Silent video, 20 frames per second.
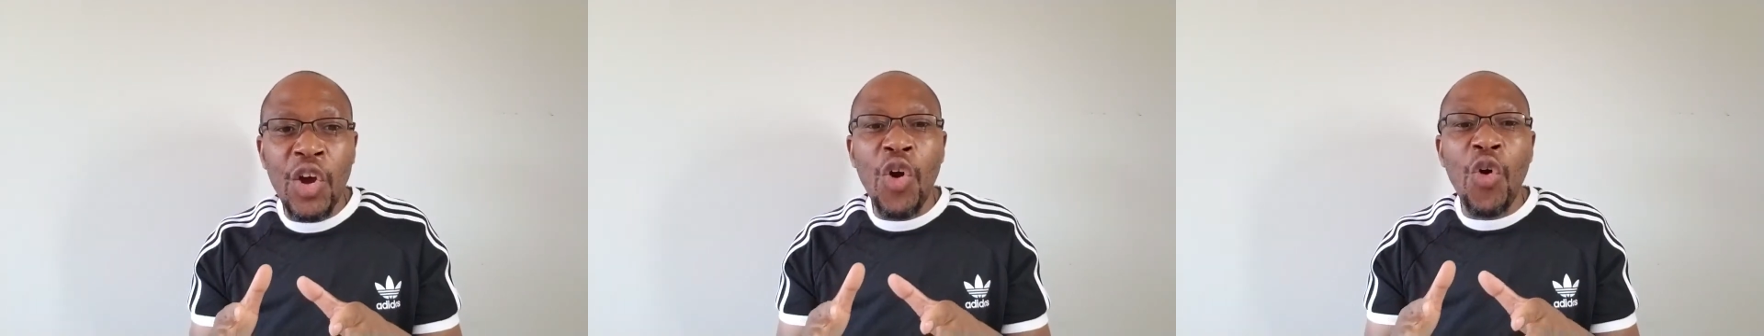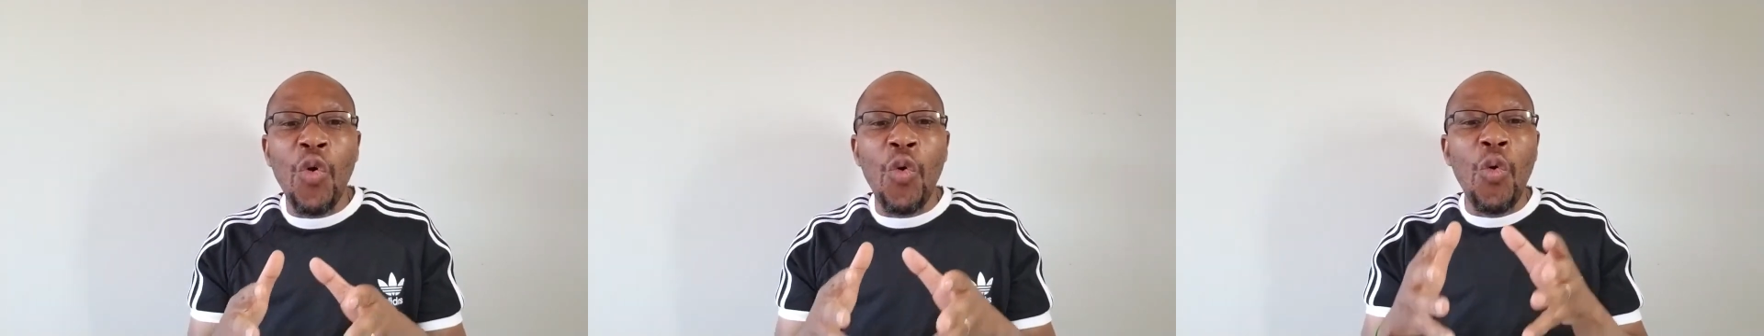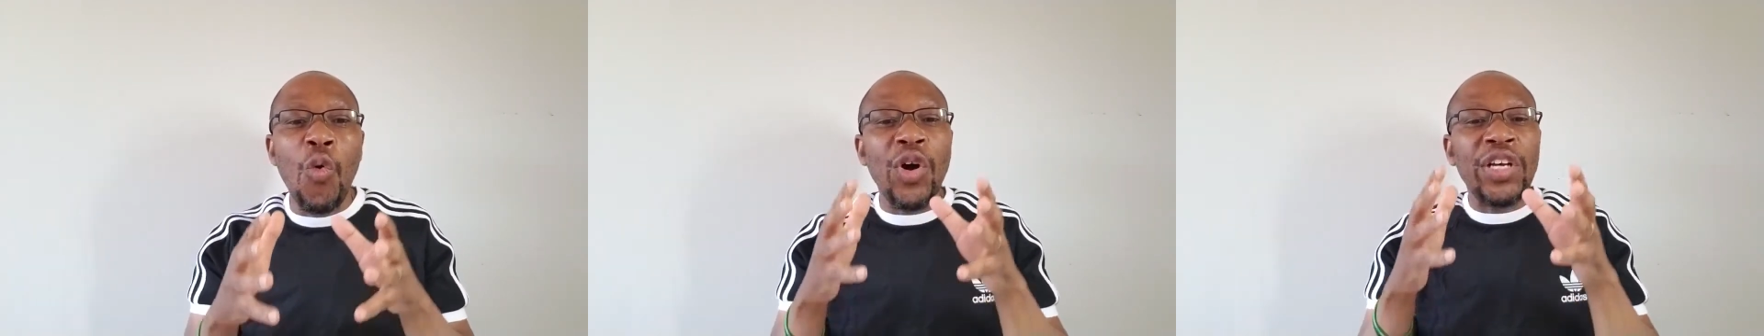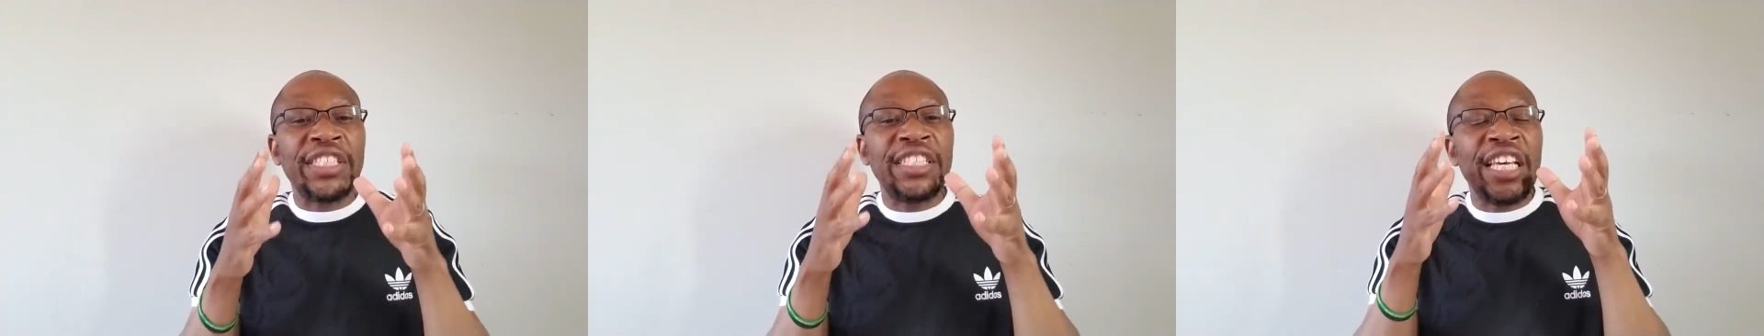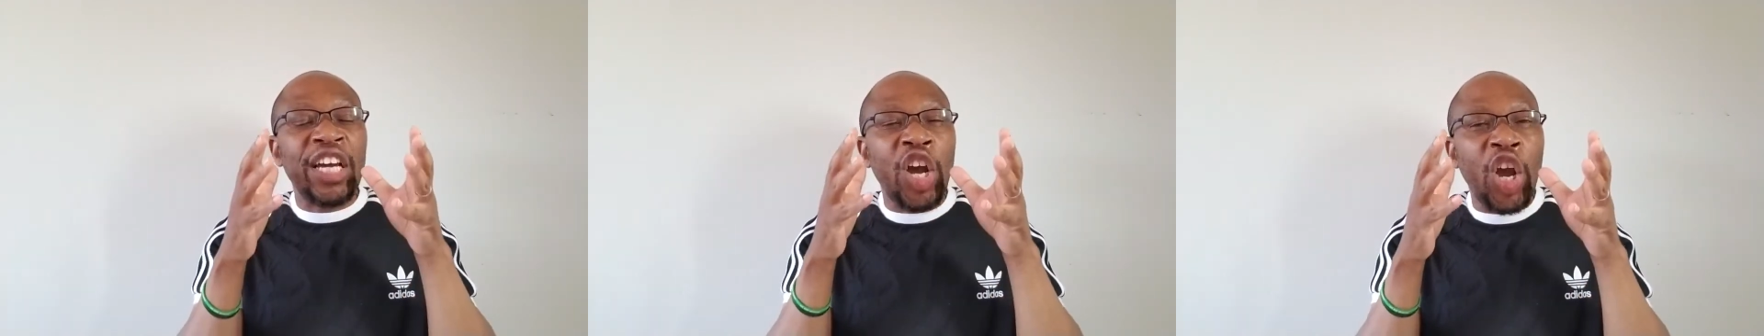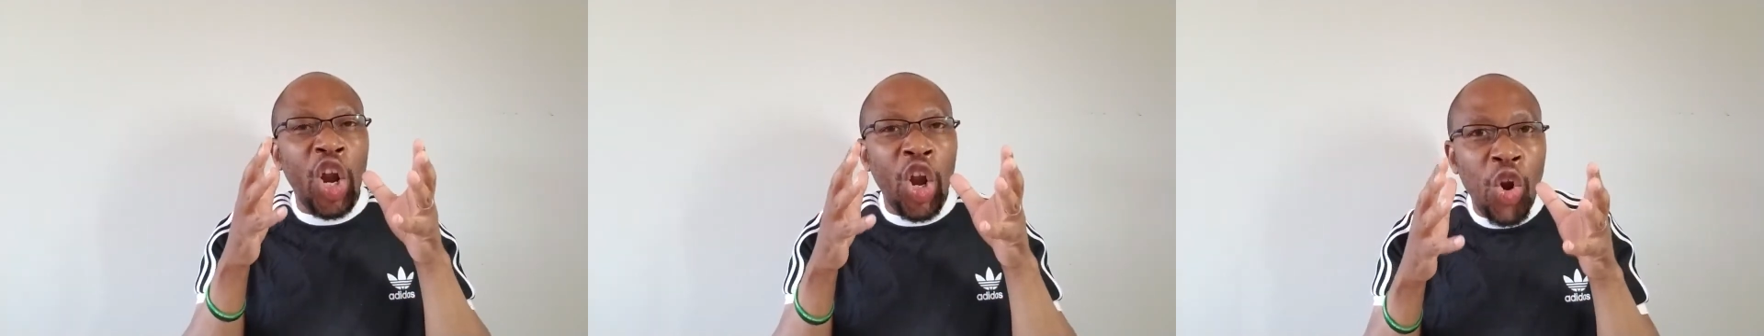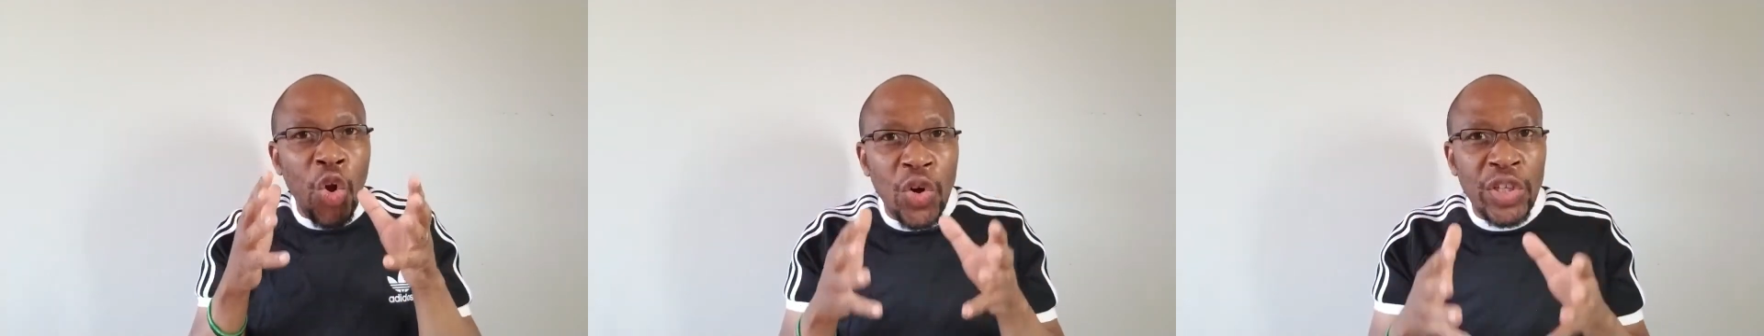who was the
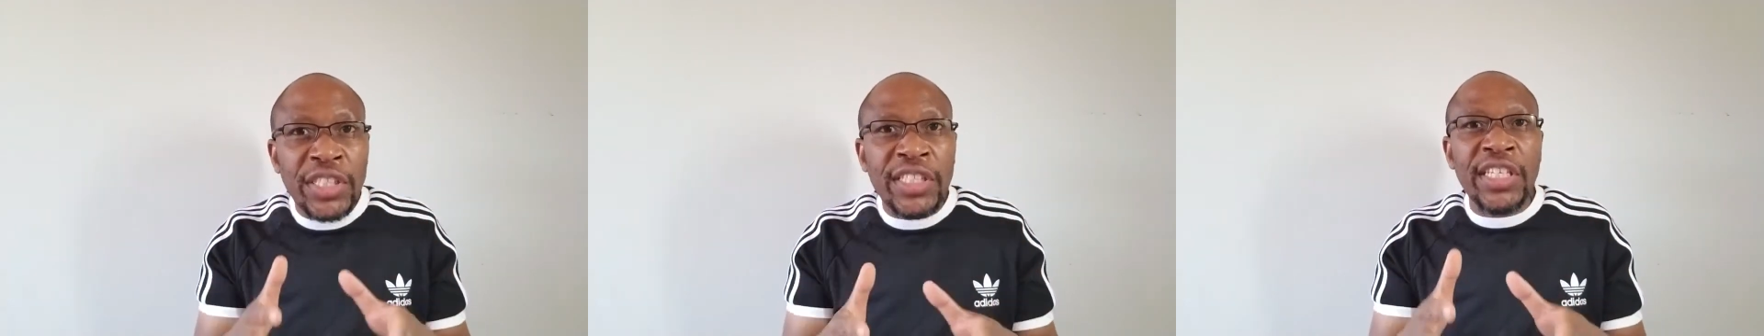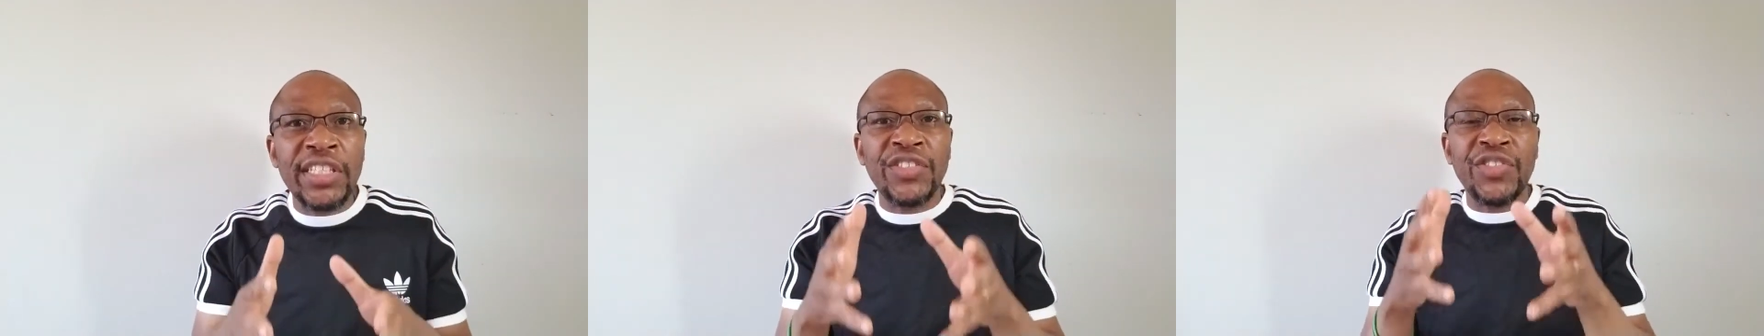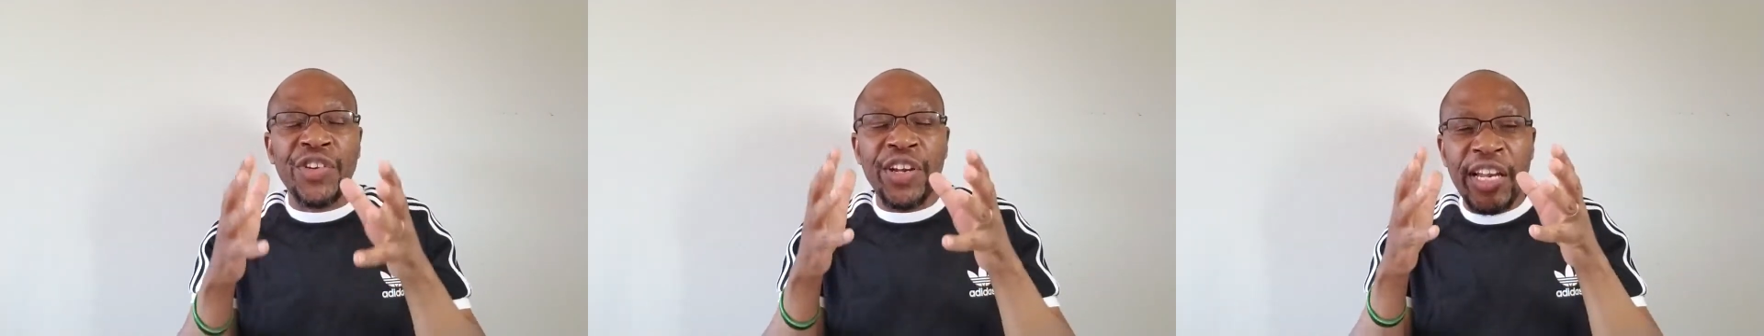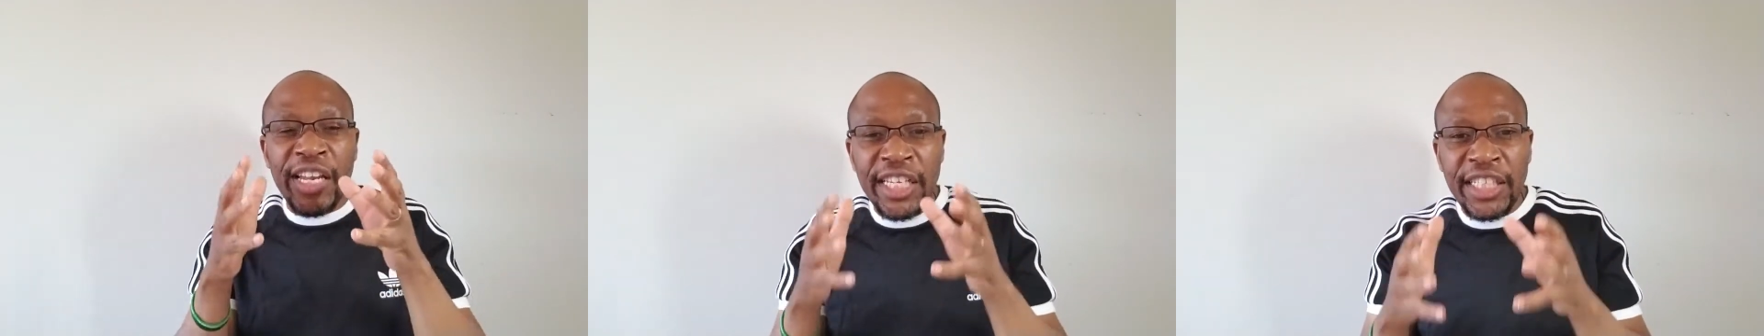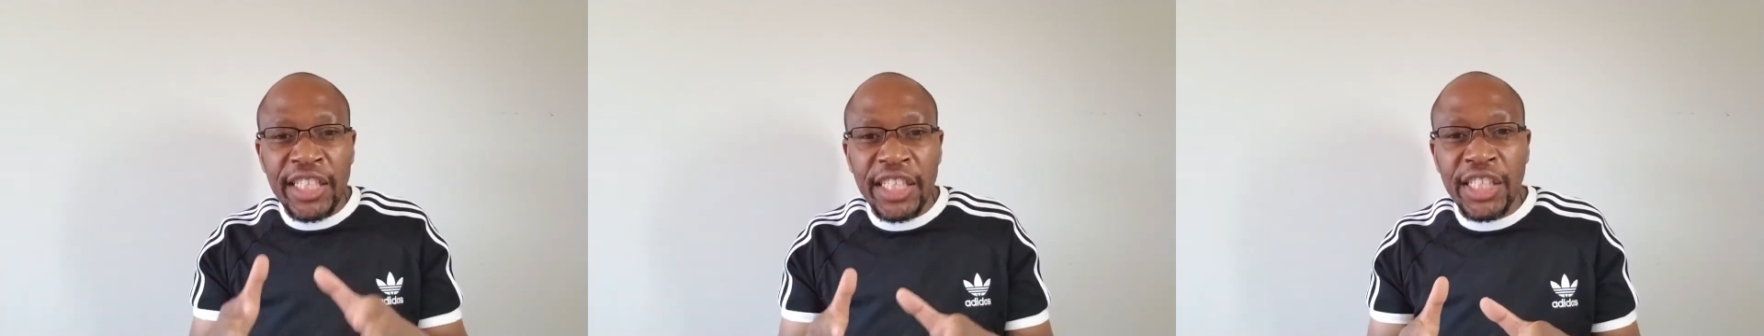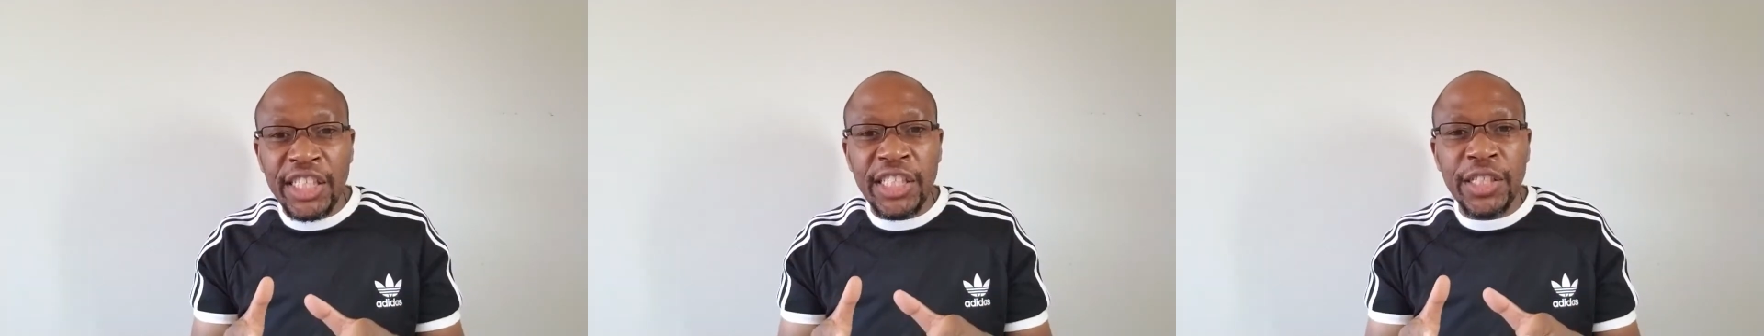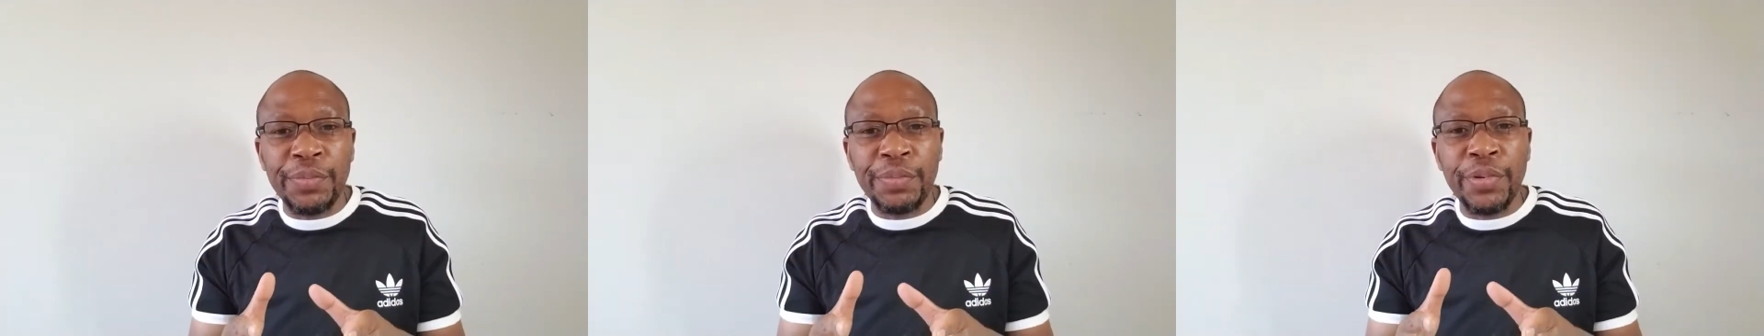closest
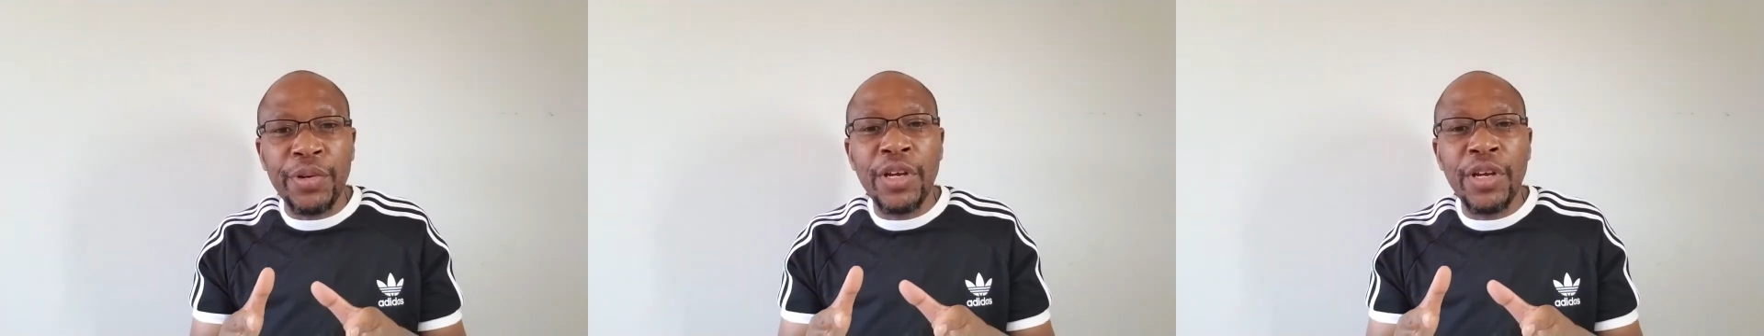relationship